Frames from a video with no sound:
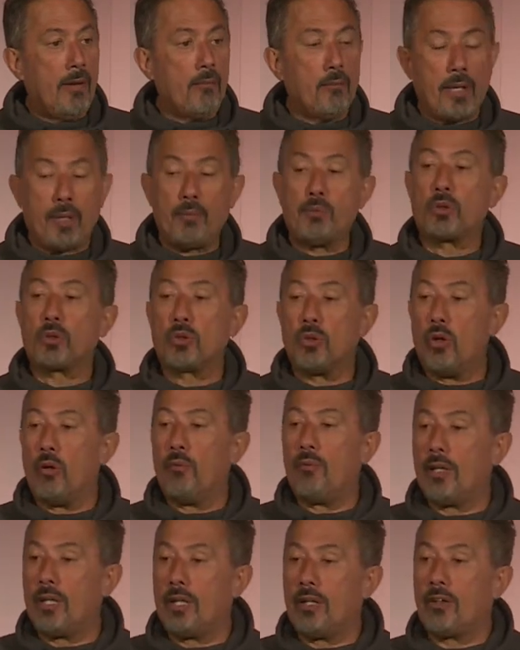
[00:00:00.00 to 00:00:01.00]
People's
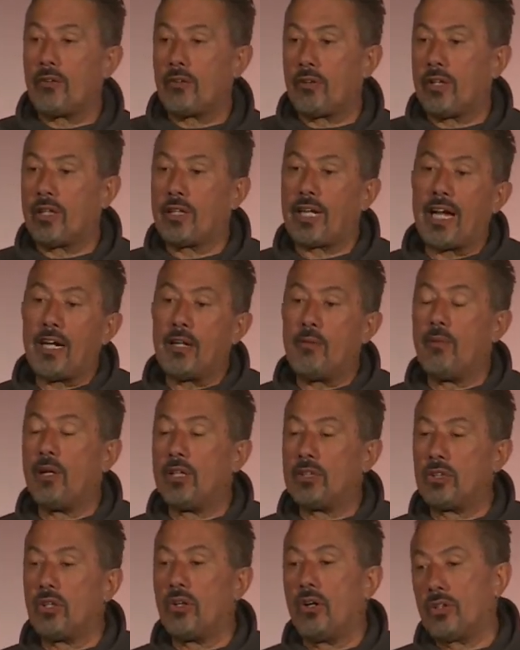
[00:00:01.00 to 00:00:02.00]
normal inner critic
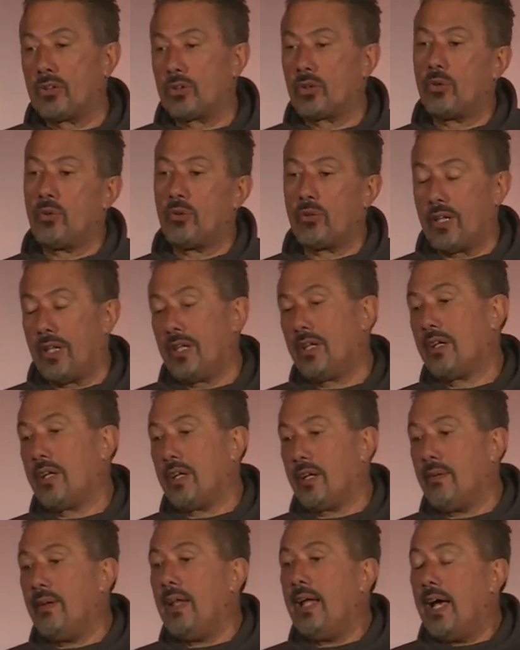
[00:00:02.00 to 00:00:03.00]
undermines your logical
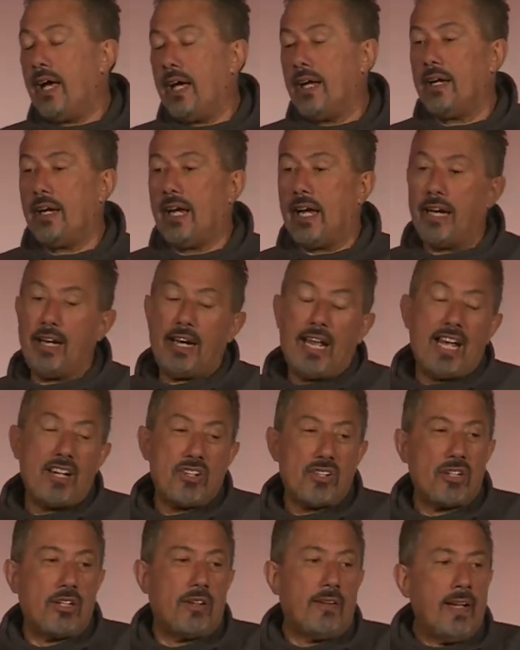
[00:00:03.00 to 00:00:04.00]
thinking and
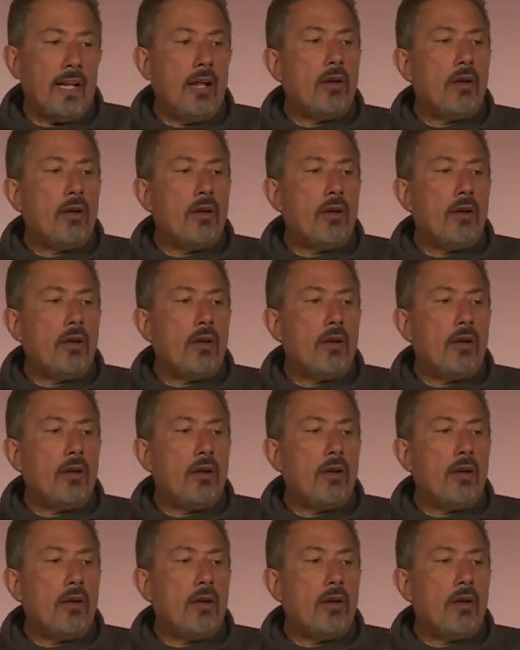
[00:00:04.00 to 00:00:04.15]
has you